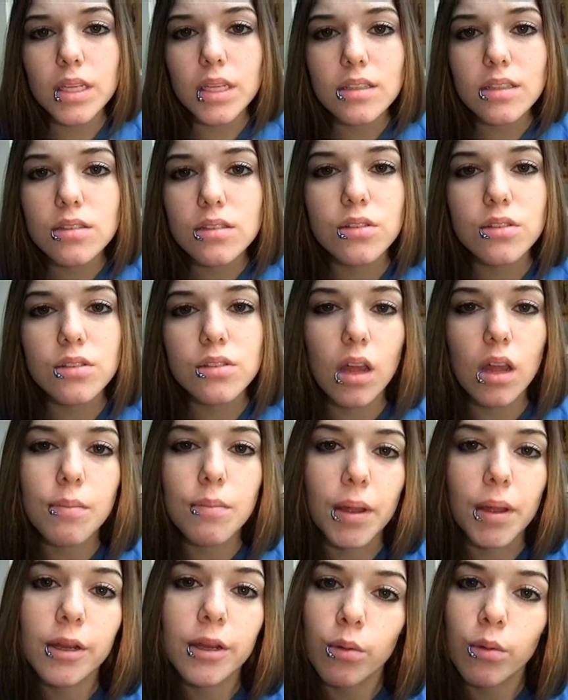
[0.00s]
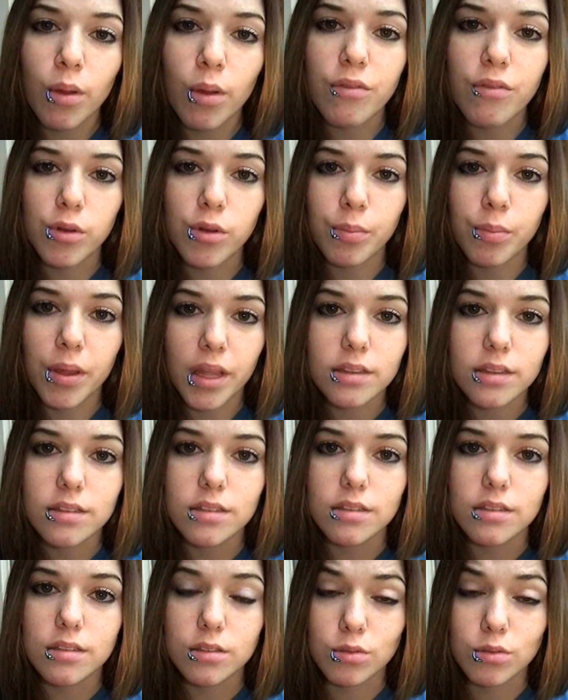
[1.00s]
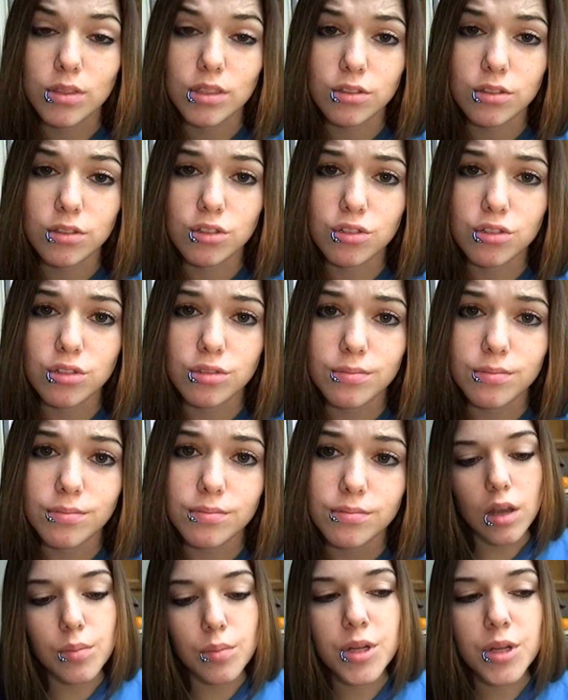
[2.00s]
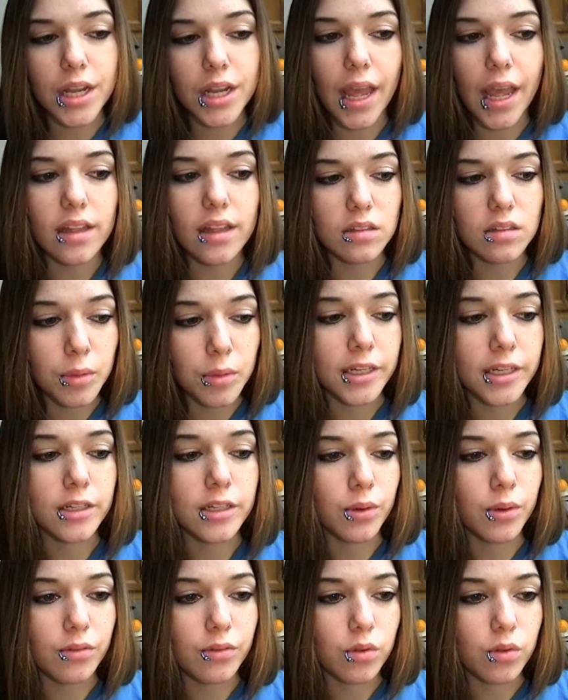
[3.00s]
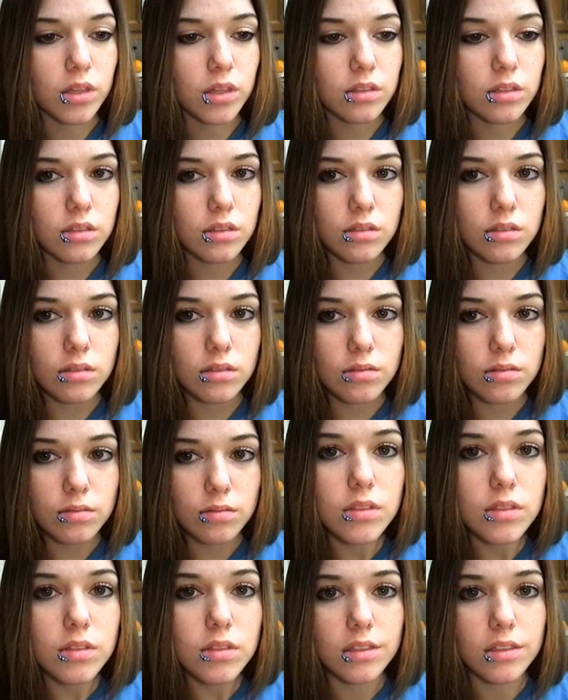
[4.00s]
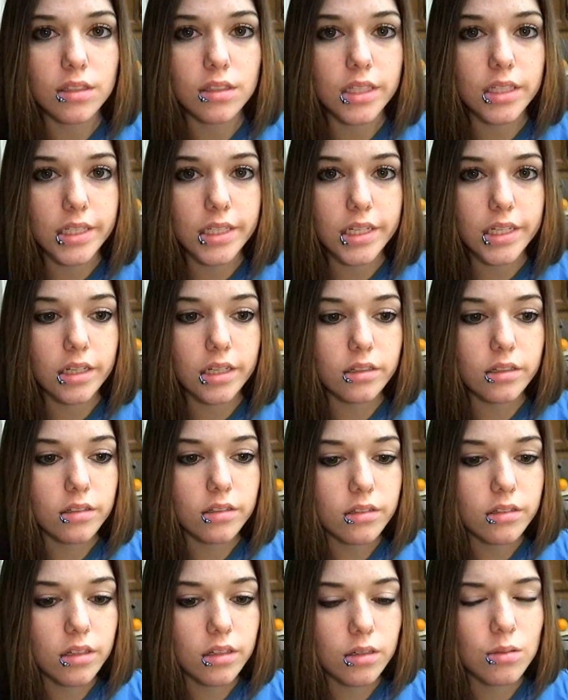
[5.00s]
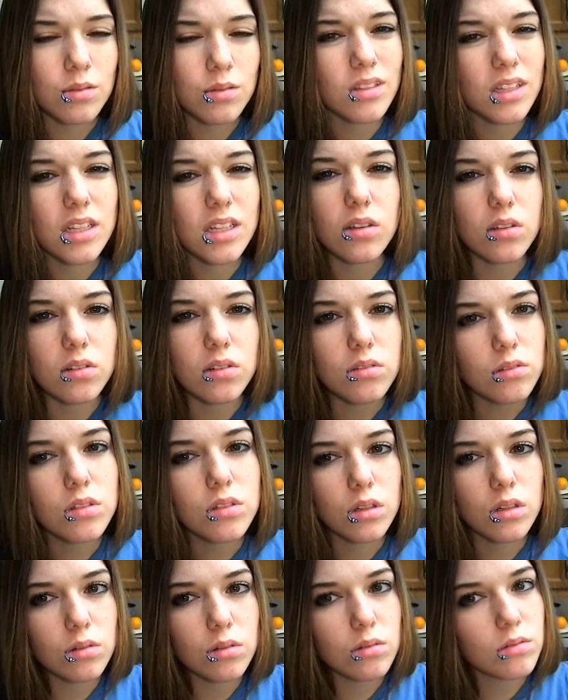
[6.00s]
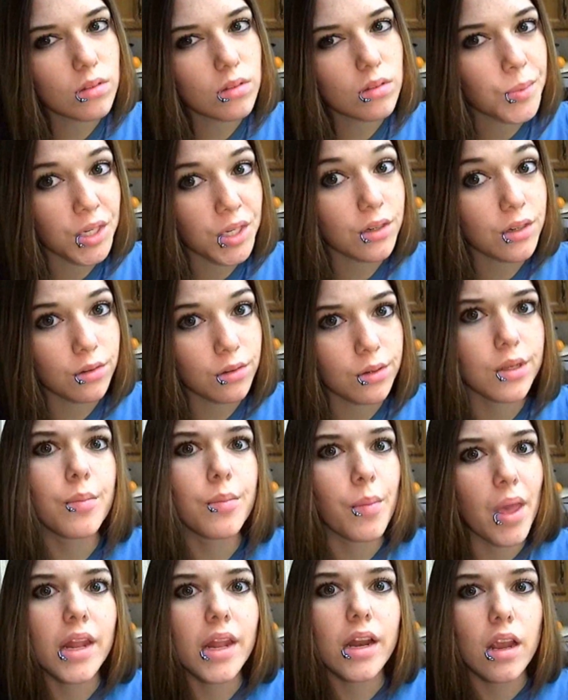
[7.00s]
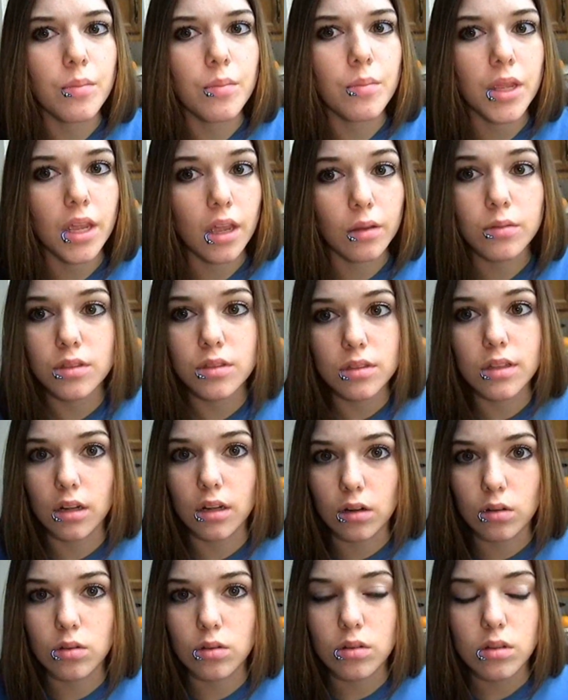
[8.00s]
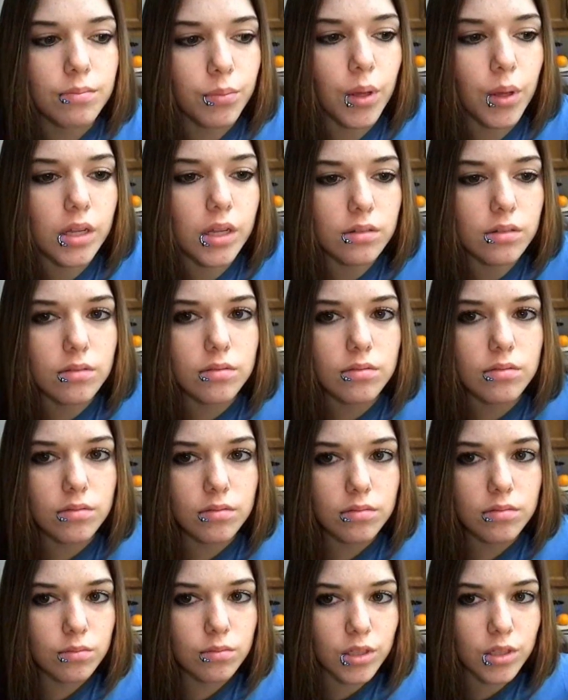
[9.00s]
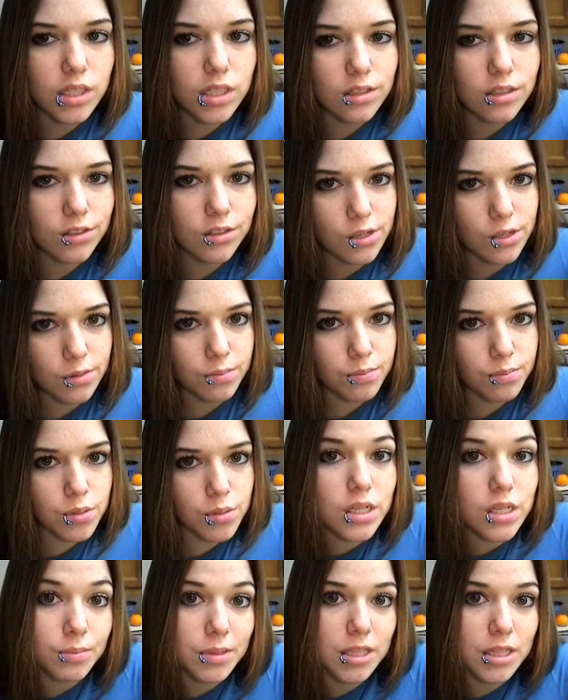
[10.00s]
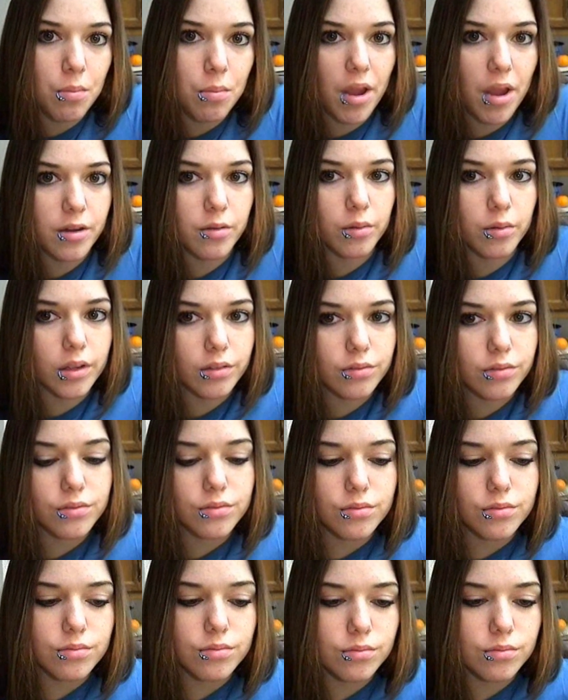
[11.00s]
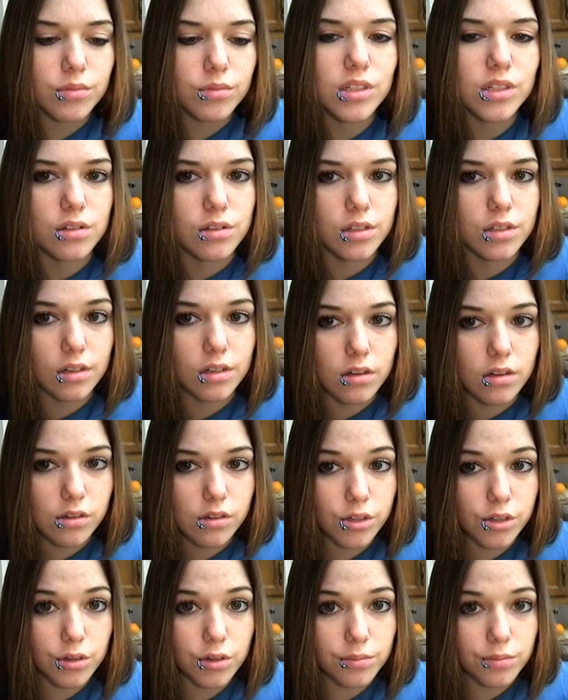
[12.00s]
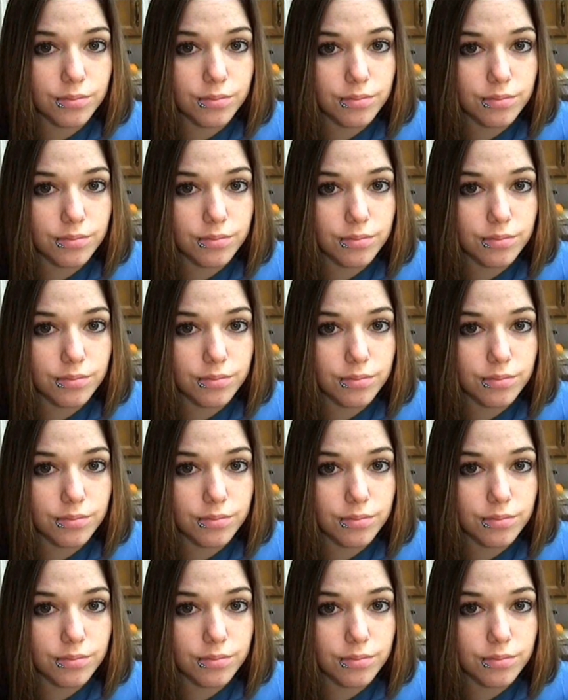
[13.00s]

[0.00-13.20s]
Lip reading: Please do not microwave your pets, Scriggsters. I put a cat in the microwave once. Seriously, I did. I was little, so, I mean, don't get mad at me. I was little. But we didn't just put him in the microwave. We turned it on, too.